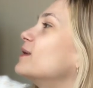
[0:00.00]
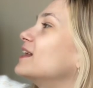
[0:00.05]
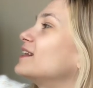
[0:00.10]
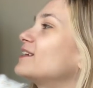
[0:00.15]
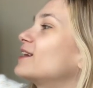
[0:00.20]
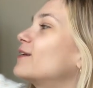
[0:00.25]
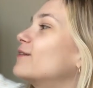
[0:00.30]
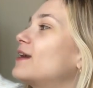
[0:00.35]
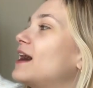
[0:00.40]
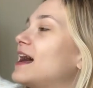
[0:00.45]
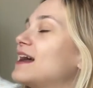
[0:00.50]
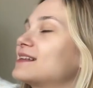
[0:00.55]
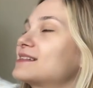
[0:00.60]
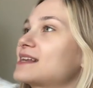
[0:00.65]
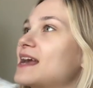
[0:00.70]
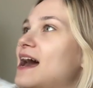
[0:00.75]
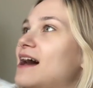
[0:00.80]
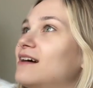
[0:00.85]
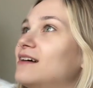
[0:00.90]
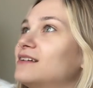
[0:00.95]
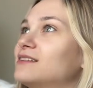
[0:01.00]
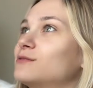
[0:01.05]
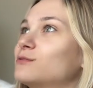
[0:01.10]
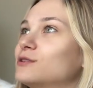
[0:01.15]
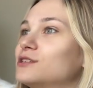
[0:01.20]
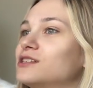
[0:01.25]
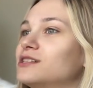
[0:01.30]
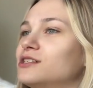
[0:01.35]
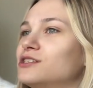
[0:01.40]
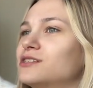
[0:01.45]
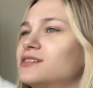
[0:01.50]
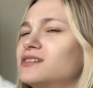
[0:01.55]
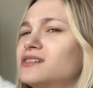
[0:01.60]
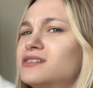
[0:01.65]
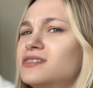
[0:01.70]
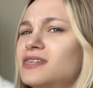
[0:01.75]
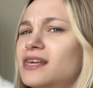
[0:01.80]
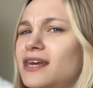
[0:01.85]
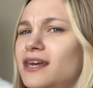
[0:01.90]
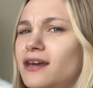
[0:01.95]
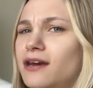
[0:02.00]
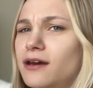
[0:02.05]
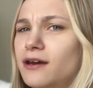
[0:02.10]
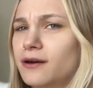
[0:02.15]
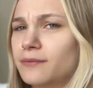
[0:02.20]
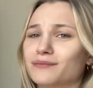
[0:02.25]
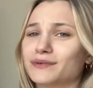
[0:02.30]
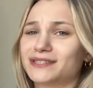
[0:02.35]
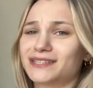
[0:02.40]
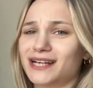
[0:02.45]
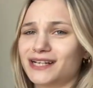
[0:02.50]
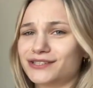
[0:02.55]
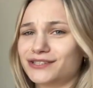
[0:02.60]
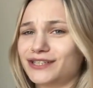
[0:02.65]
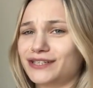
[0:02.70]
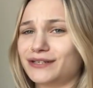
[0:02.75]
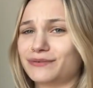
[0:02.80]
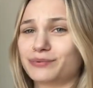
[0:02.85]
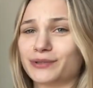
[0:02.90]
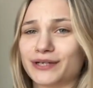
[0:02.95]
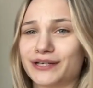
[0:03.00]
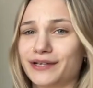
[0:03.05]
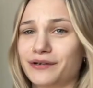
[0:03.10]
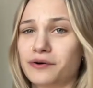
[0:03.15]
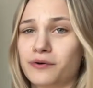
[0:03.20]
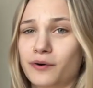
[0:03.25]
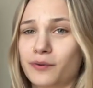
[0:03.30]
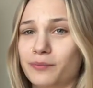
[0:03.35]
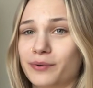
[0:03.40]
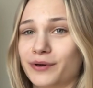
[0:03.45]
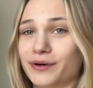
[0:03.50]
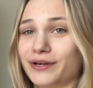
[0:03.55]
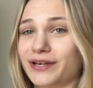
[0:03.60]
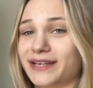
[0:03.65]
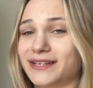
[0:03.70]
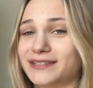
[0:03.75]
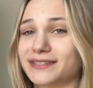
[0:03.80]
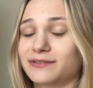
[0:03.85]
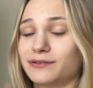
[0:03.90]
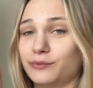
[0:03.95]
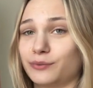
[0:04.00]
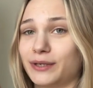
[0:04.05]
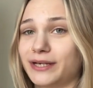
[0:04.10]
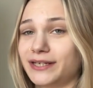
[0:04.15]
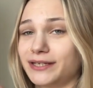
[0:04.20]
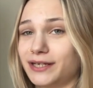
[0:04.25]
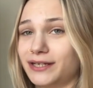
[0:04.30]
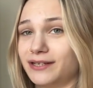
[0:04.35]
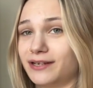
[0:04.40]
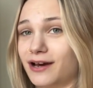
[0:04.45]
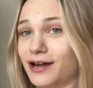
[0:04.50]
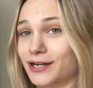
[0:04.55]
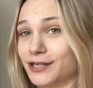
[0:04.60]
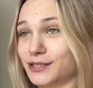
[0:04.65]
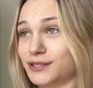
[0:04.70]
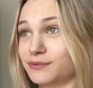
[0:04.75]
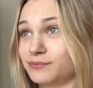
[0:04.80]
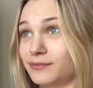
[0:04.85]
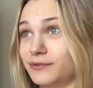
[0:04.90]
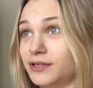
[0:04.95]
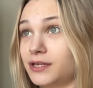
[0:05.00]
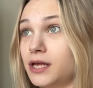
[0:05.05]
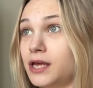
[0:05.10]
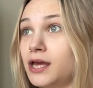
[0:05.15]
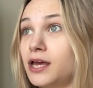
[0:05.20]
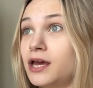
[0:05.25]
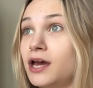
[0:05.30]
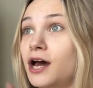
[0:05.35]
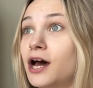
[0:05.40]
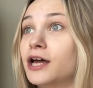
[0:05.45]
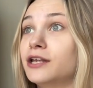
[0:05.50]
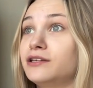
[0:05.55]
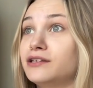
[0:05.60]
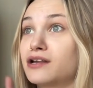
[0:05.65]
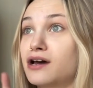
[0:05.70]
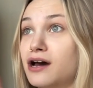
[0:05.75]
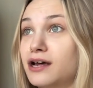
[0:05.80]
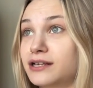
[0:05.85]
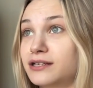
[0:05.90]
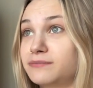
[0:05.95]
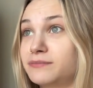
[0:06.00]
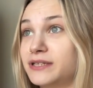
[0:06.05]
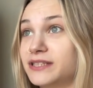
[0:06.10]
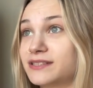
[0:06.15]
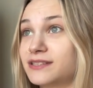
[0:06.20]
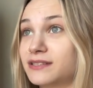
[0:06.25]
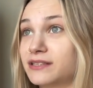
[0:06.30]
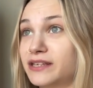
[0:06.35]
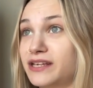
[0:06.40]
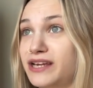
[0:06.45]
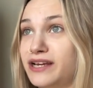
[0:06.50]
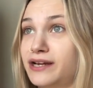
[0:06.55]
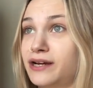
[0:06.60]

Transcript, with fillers: and go ask Alice, which is just like a, um, it's actually a pretty cool book. It's written anonymous, anonymously.